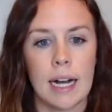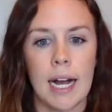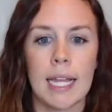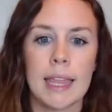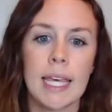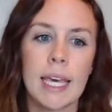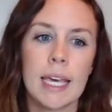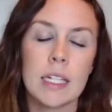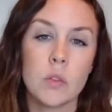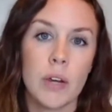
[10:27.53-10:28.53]
I
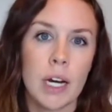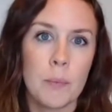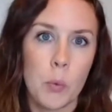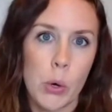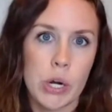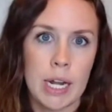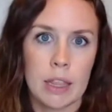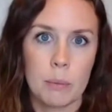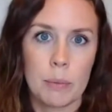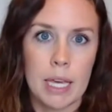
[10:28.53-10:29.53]
think it's very important at
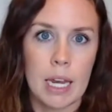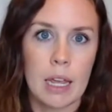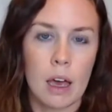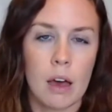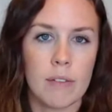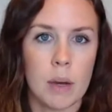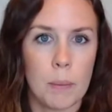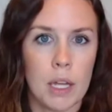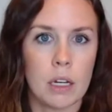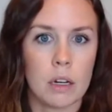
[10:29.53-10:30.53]
the beginning of an
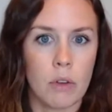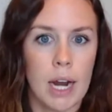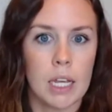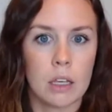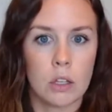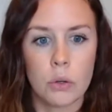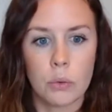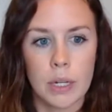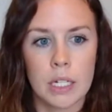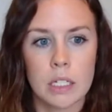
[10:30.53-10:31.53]
opinion writing
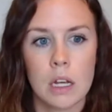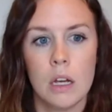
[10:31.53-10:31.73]
unit